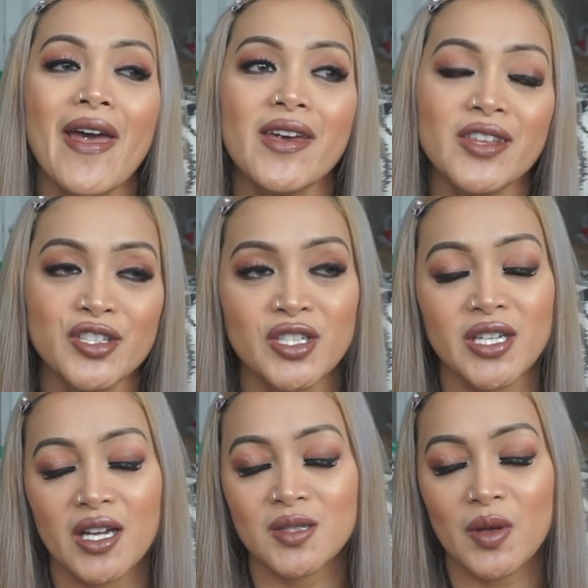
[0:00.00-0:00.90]
And then she
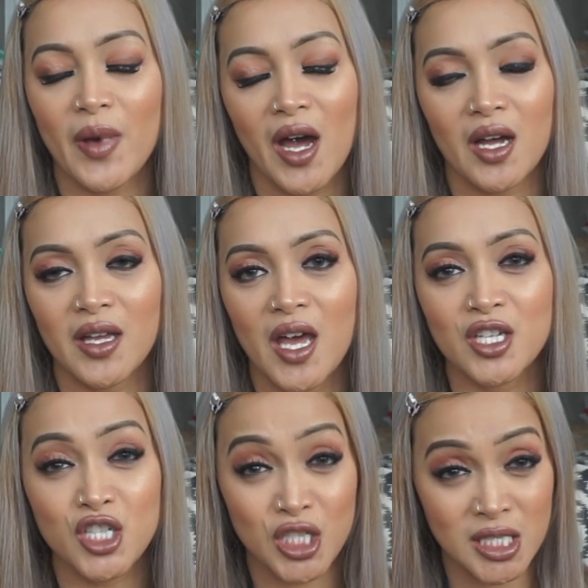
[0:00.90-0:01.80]
texts me back
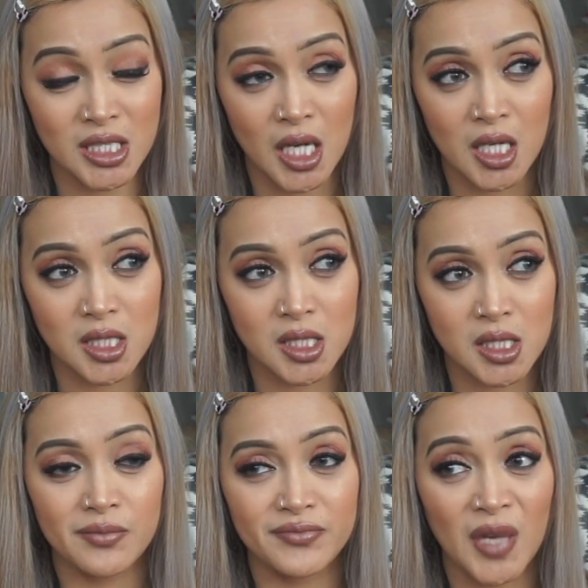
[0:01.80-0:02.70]
and she says,
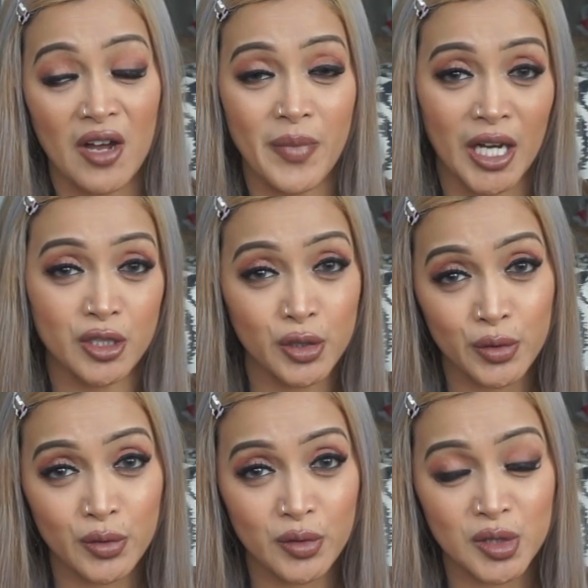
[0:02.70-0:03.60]
I have bad
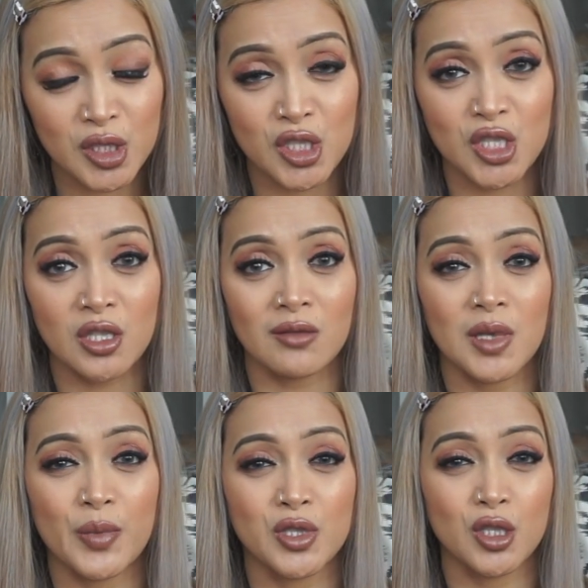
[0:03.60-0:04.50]
news, she's not gonna be
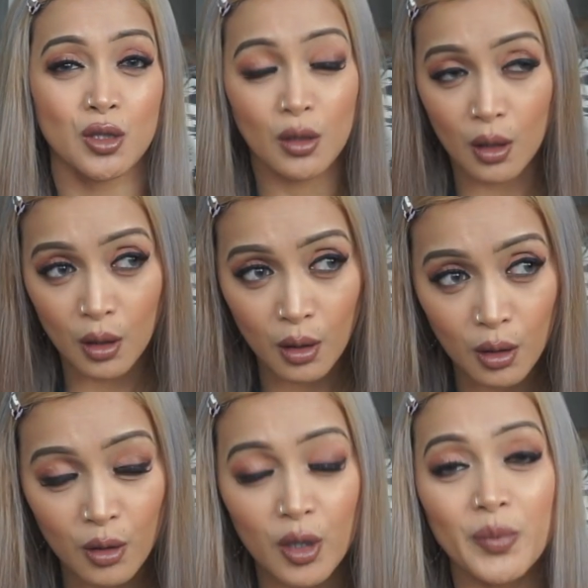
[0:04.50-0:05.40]
able to
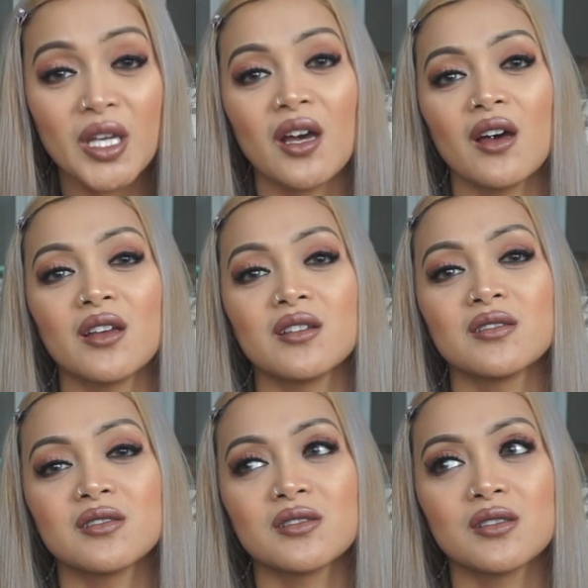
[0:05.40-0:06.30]
go
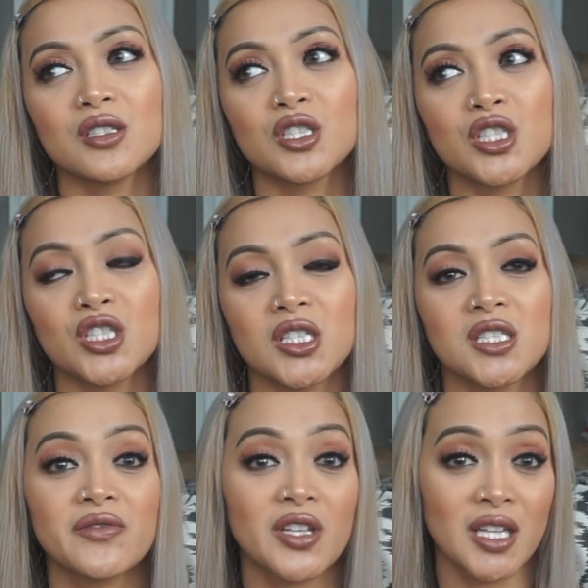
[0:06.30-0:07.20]
because she's
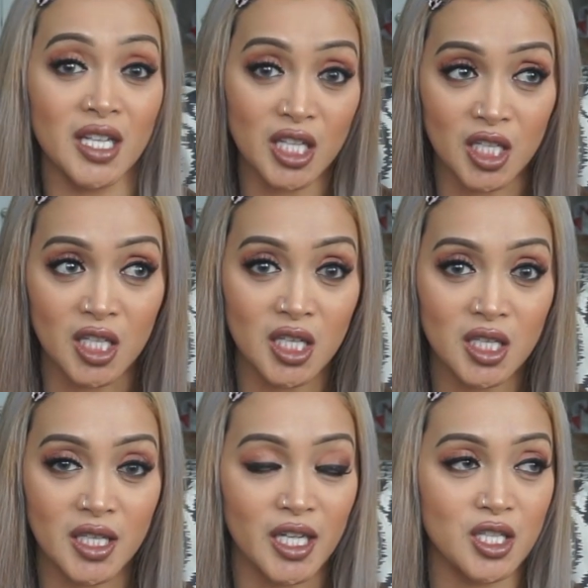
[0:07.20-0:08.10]
feeling ill.
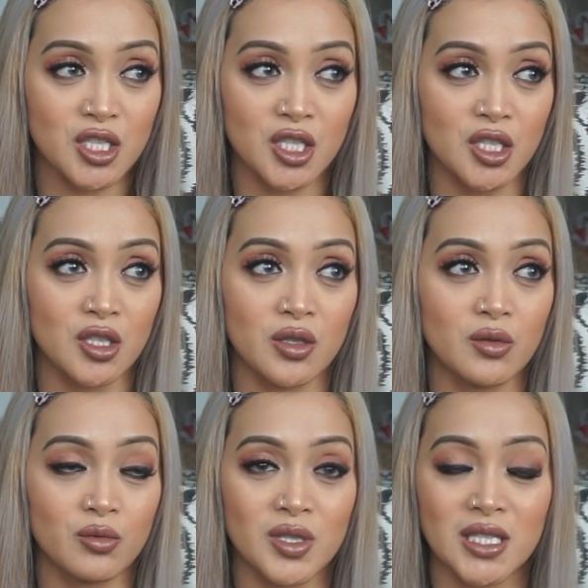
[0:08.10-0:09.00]
Like, she
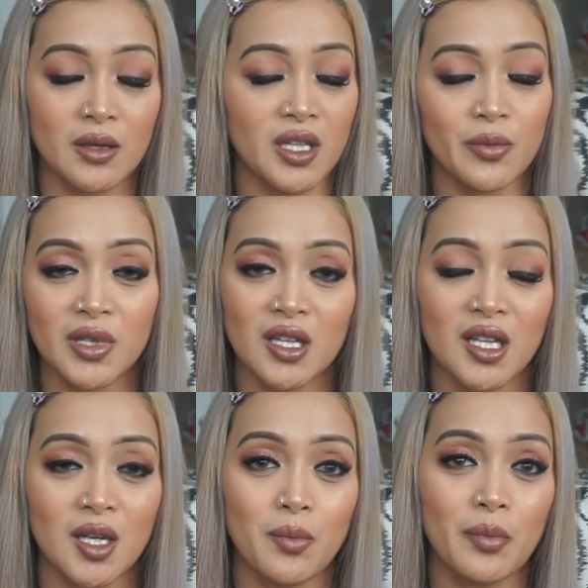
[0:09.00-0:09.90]
was like
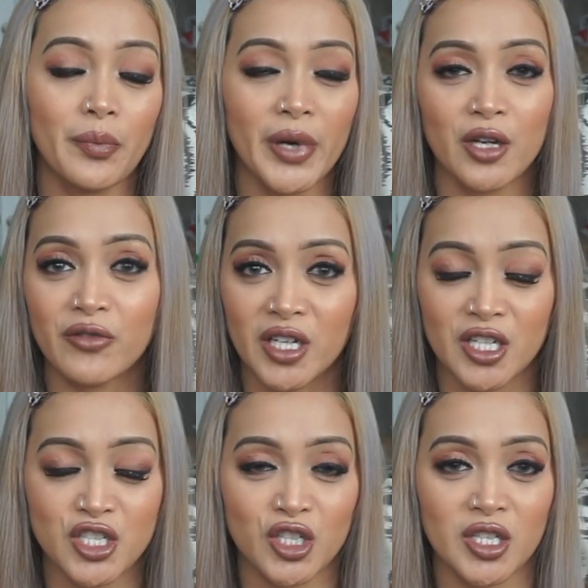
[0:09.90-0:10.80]
completely
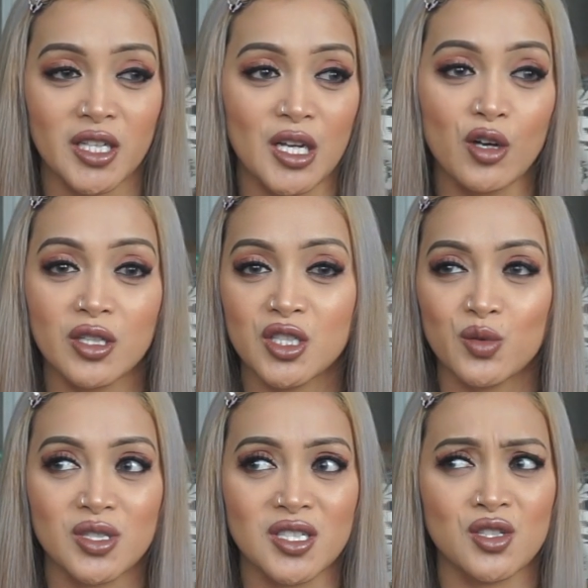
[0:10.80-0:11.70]
bedridden, she couldn't get out, she
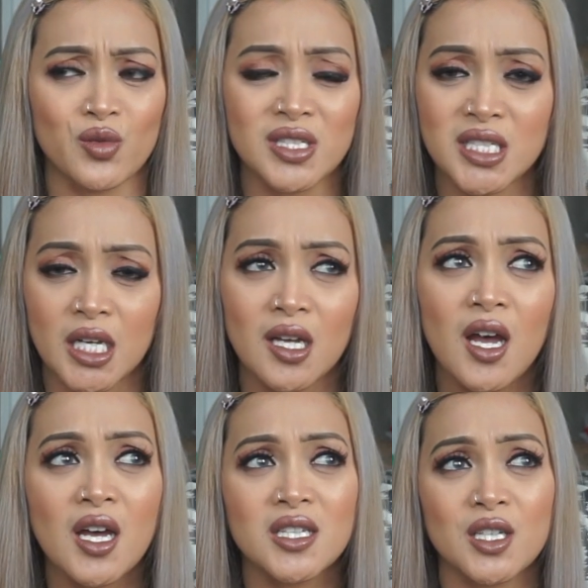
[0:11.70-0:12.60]
was just so sick.
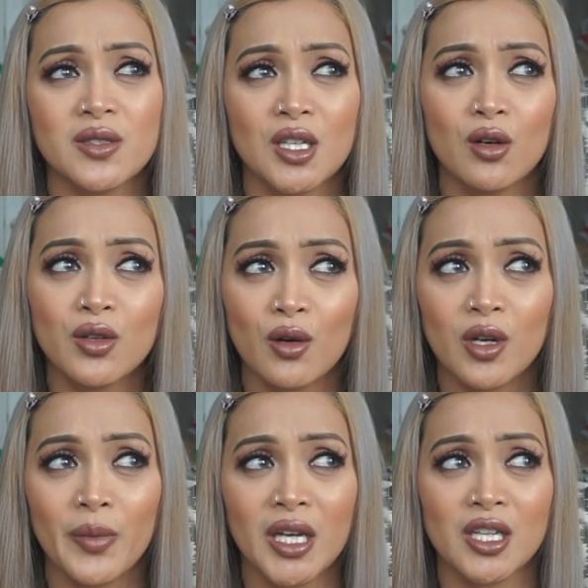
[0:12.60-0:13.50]
So I was like, oh no, what
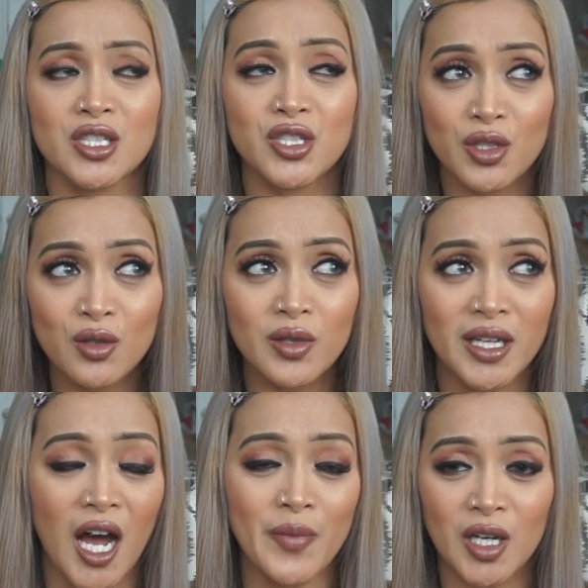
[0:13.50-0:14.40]
am I gonna do?
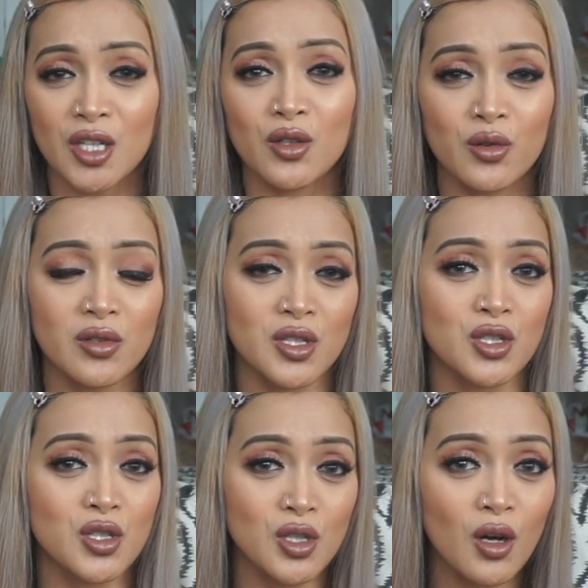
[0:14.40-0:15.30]
Like, I'm not gonna go to the
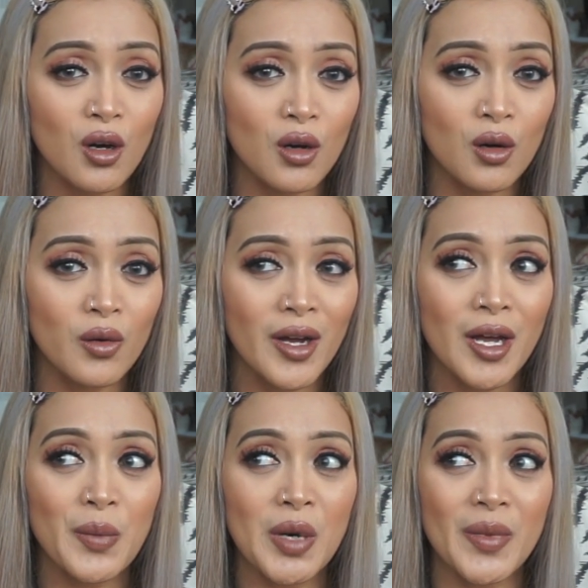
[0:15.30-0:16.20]
show
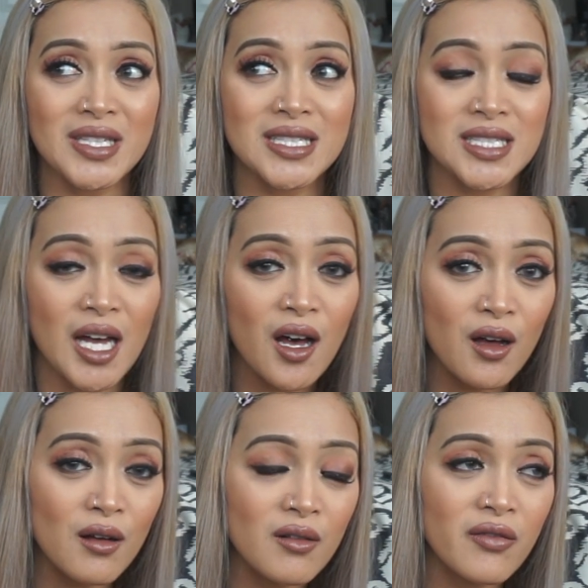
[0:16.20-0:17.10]
by
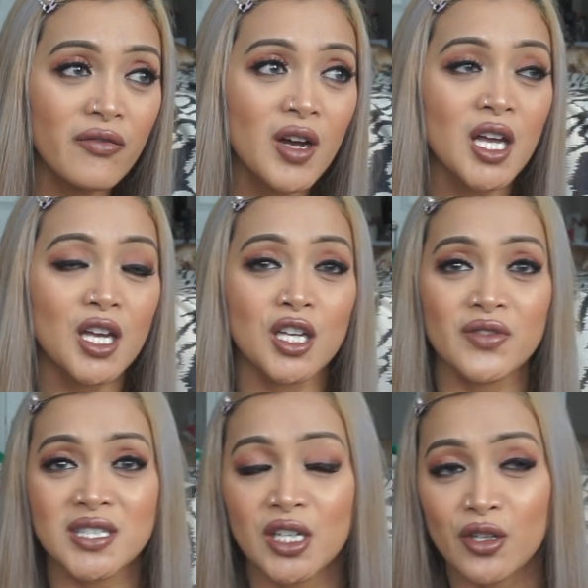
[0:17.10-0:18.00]
myself if
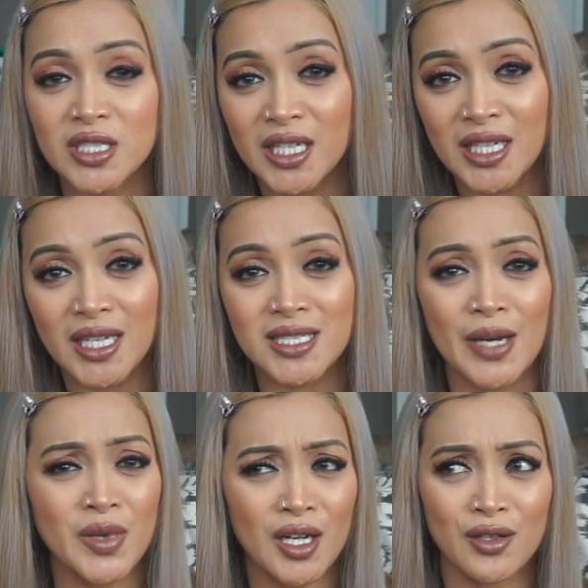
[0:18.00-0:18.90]
you sell your tickets,
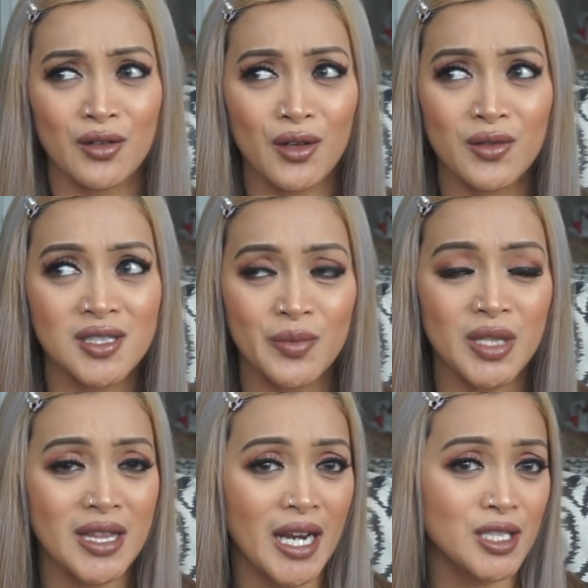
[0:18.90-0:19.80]
I'm not gonna go with
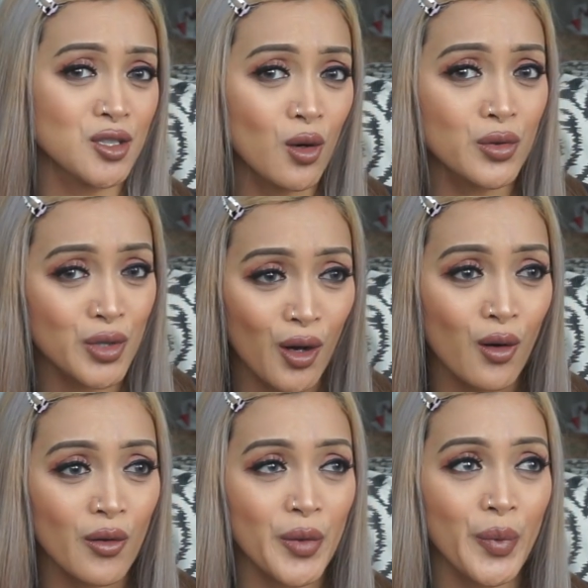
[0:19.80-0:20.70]
somebody that I don't
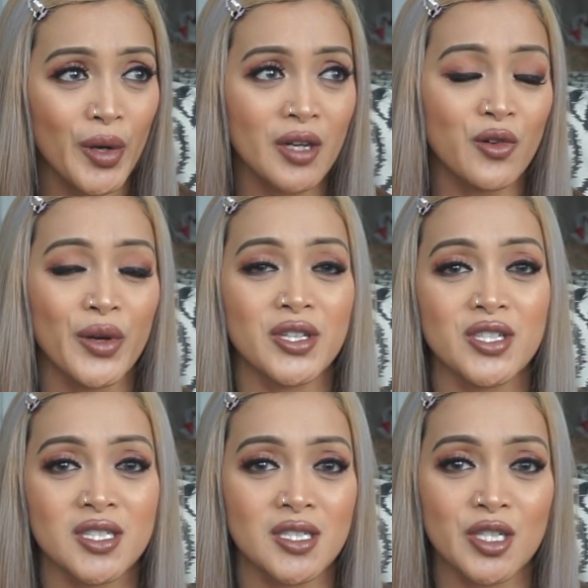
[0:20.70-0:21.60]
know. The point of going to
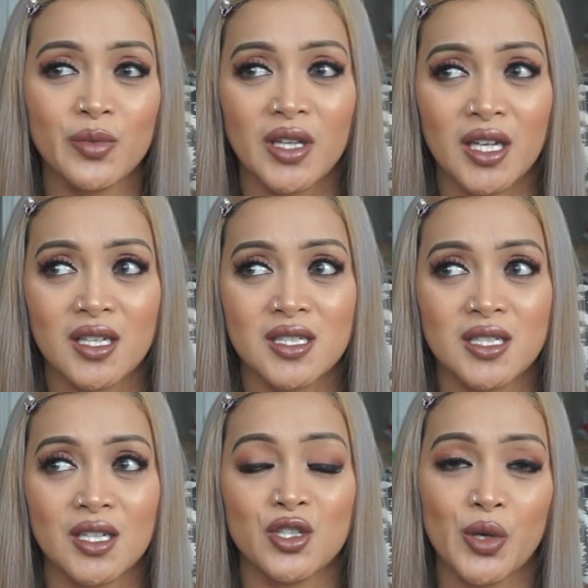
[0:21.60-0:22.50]
Justin Timberlake is
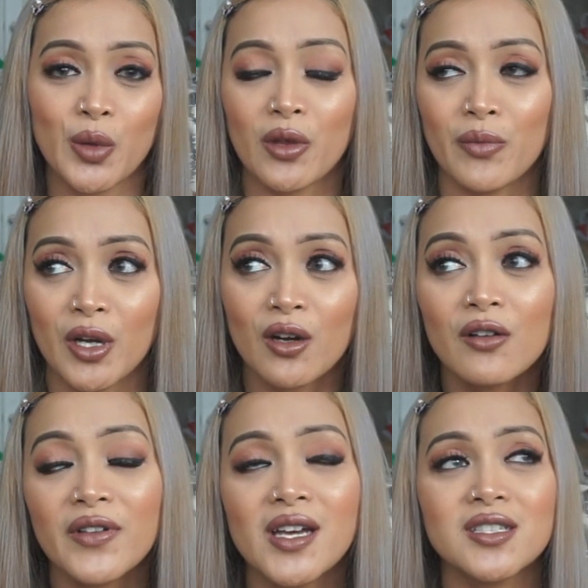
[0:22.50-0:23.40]
to enjoy it with my
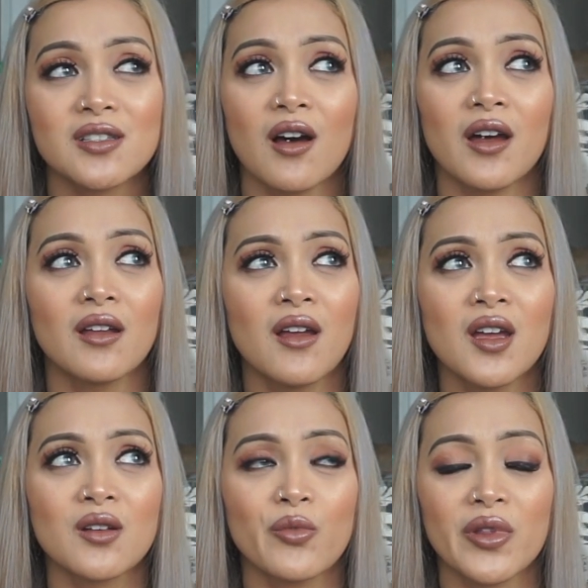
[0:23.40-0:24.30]
girlfriends, not
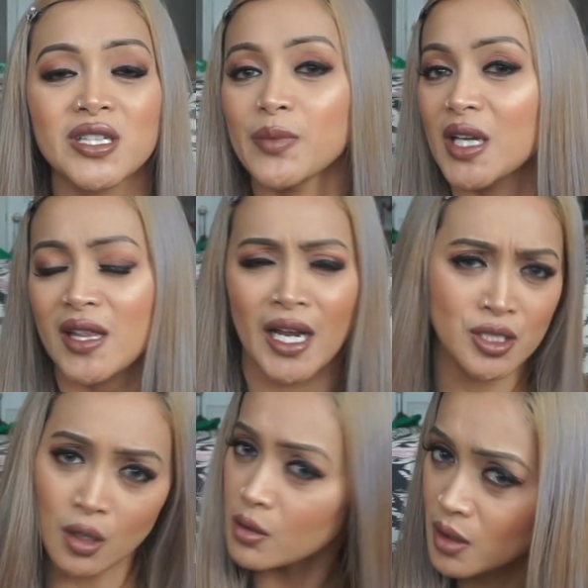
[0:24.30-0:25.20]
with somebody that I
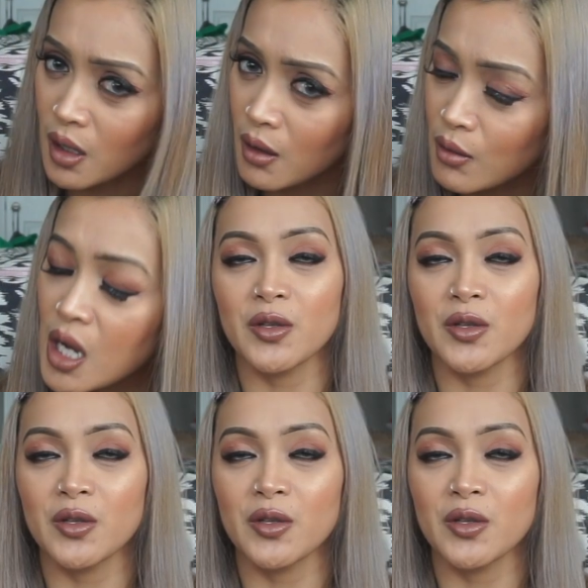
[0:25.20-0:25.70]
don't know.